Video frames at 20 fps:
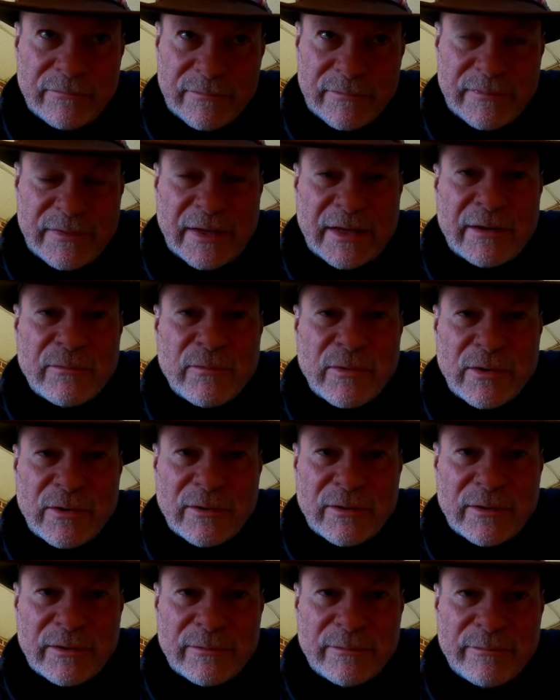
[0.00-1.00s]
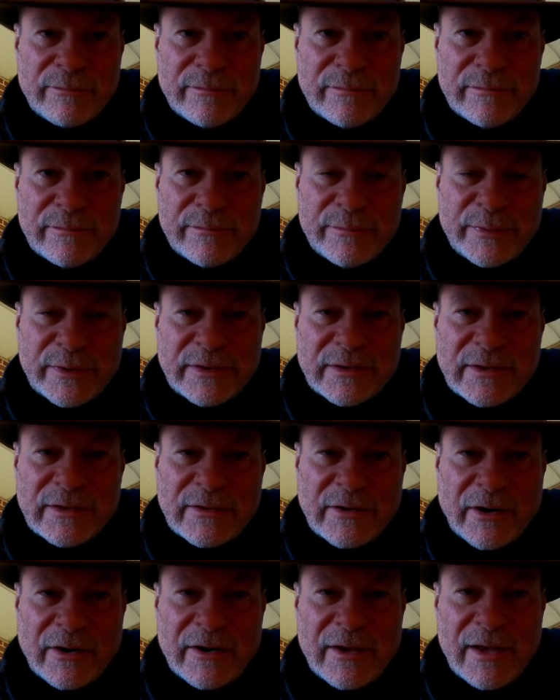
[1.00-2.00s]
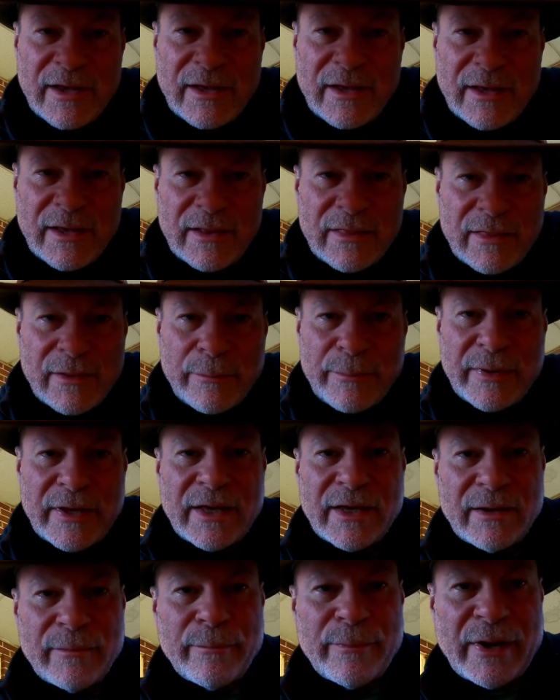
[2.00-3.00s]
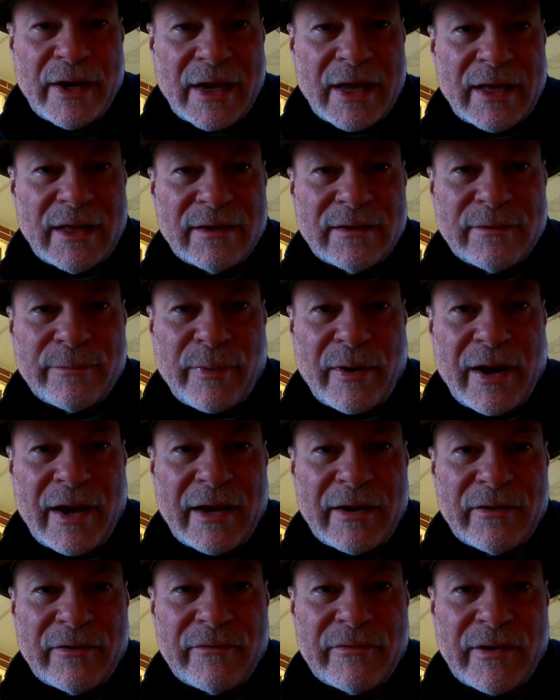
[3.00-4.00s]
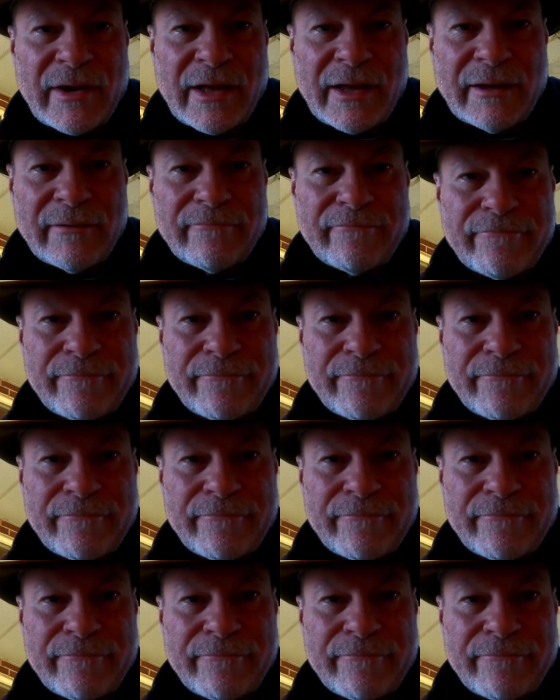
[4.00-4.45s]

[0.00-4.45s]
Then we're gonna put the turkey in the big bucket to brine overnight.